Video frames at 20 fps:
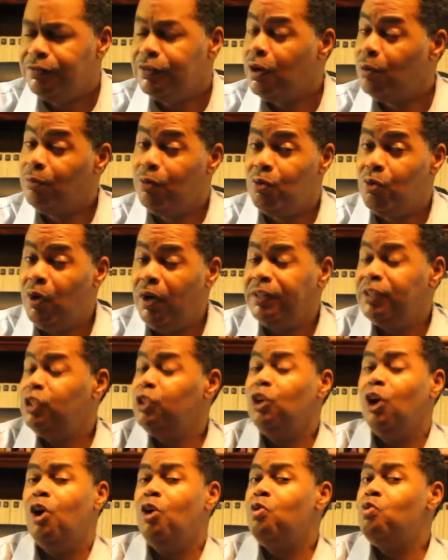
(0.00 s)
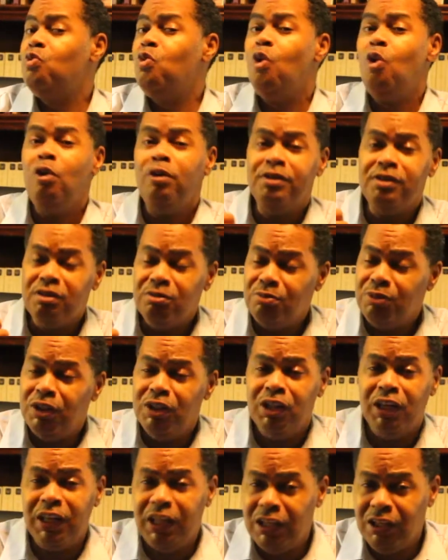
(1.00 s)
Number one, you don't want to be
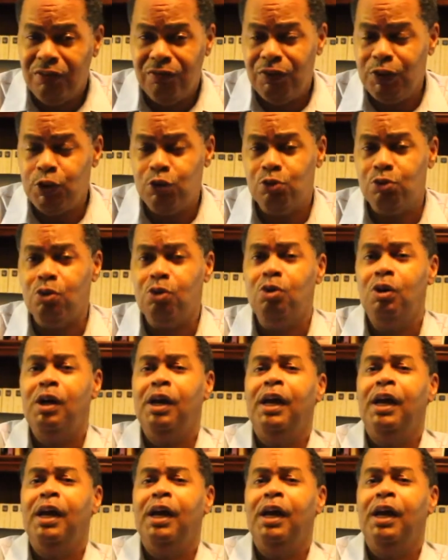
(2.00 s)
the individual